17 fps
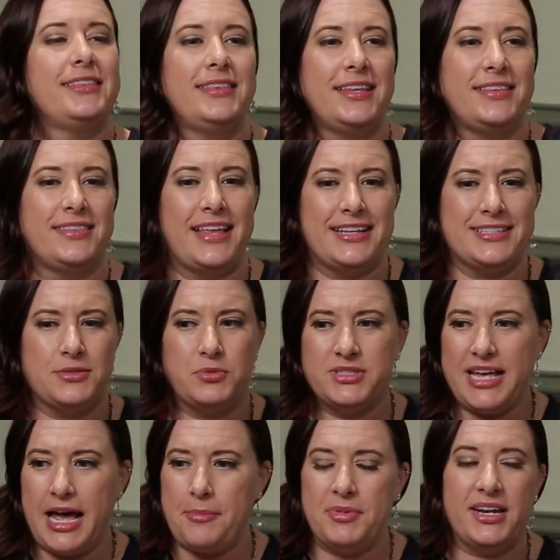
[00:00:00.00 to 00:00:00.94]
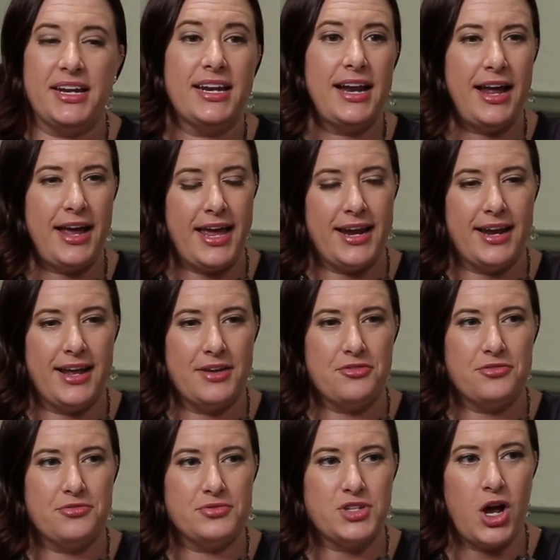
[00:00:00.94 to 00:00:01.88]
that's what's happening, and
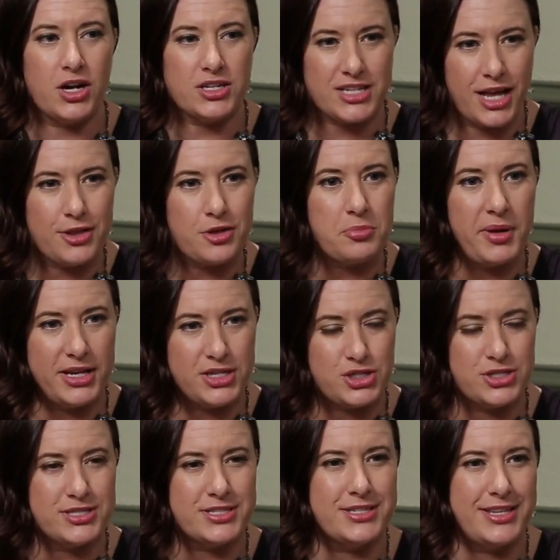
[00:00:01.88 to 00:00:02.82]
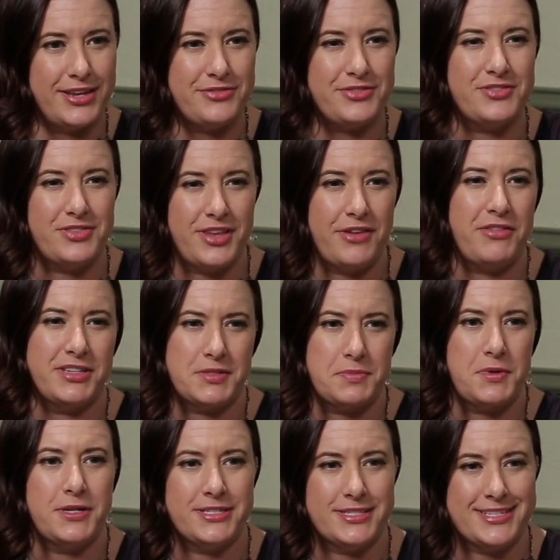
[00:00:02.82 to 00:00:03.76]
I've talked to other patients, and they've
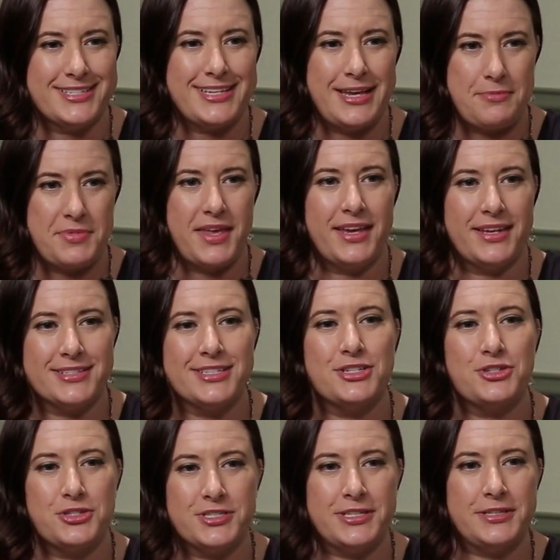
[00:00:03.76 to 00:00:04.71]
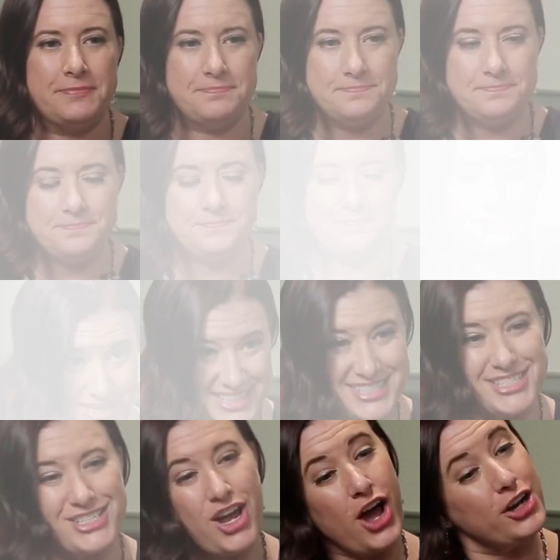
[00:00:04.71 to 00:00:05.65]
experienced the same thing. It's interesting.
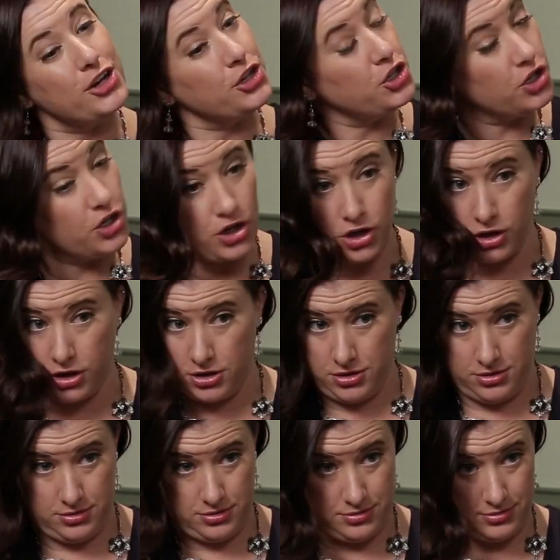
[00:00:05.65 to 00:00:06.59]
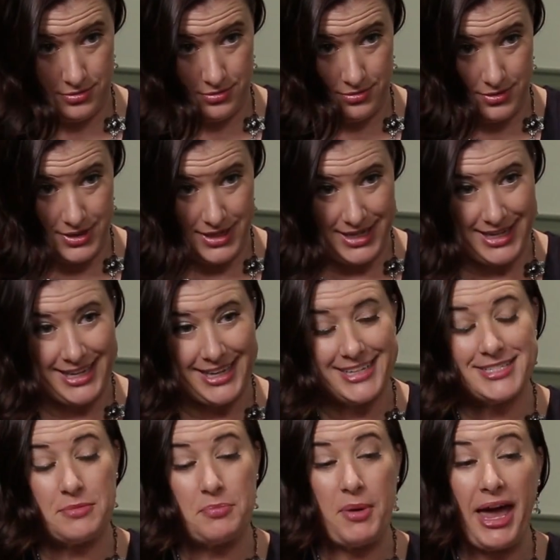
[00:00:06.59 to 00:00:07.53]
It's not a cure.
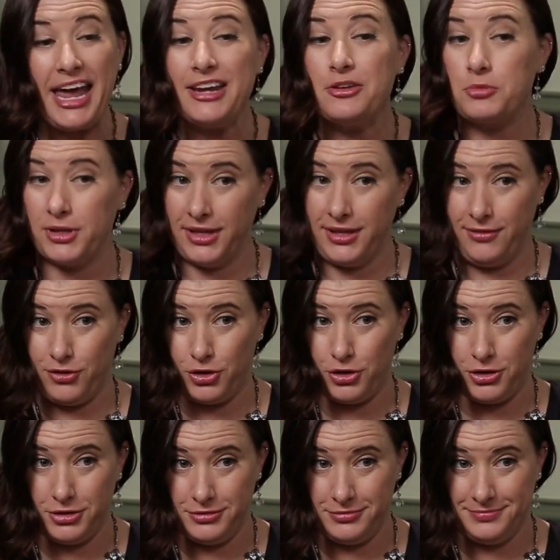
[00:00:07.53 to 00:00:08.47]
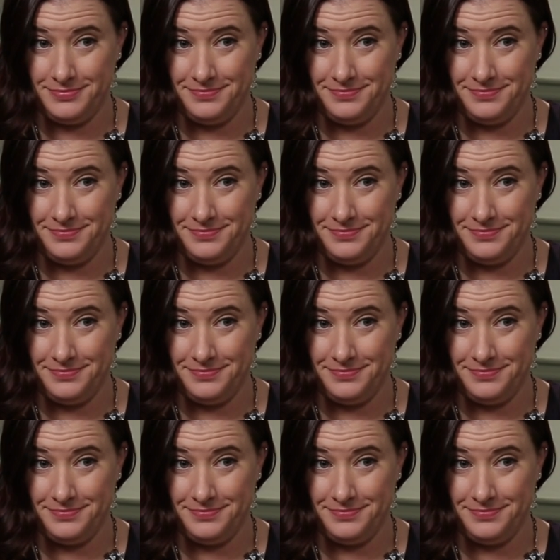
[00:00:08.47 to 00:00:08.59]
It's a pain reliever.